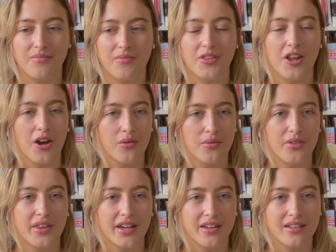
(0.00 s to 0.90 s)
know
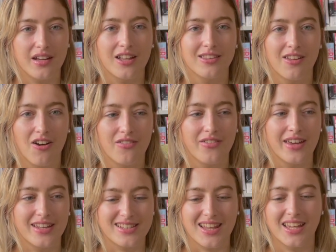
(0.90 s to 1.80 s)
that a lot of
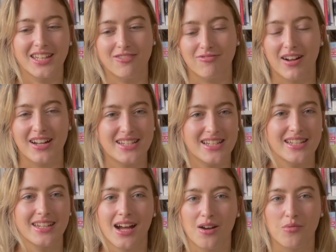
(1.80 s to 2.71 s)
it is like writing
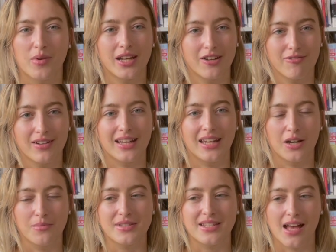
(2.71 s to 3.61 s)
down when you're really
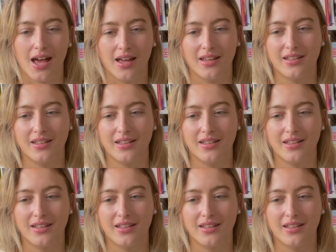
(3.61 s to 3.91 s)
upset.